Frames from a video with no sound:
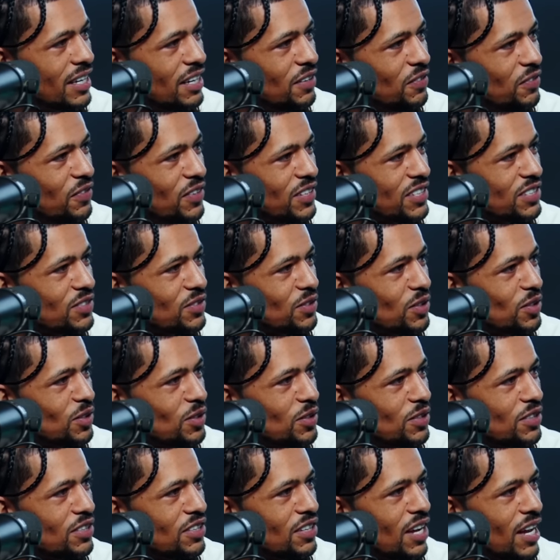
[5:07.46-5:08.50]
it fixed for you.
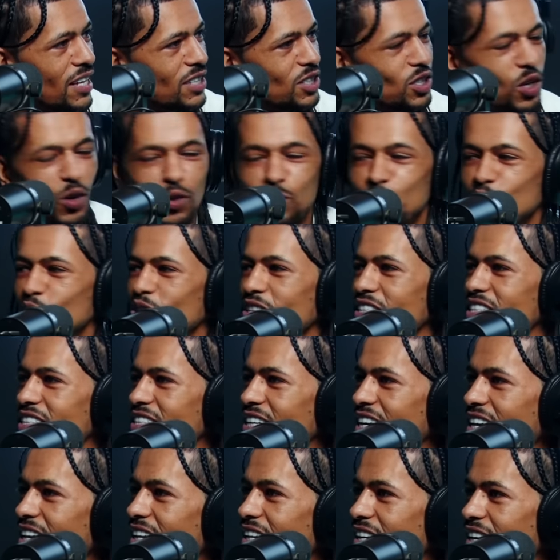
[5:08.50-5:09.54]
I told you he's
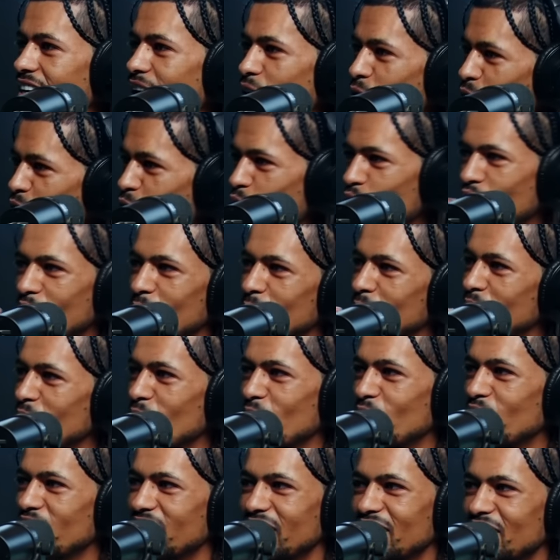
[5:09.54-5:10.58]
scared. I was gonna give him some
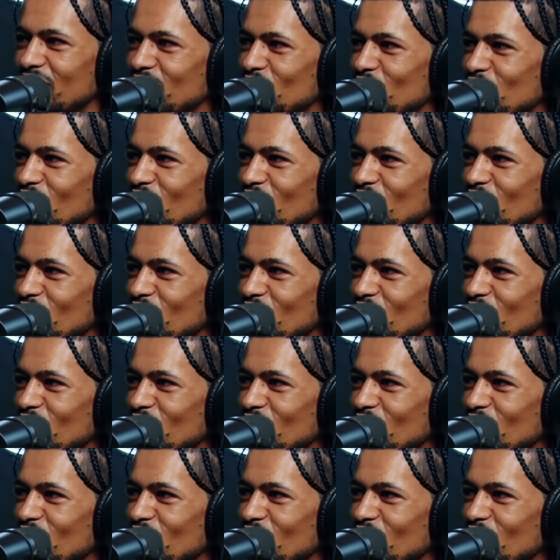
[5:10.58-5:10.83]
veneers and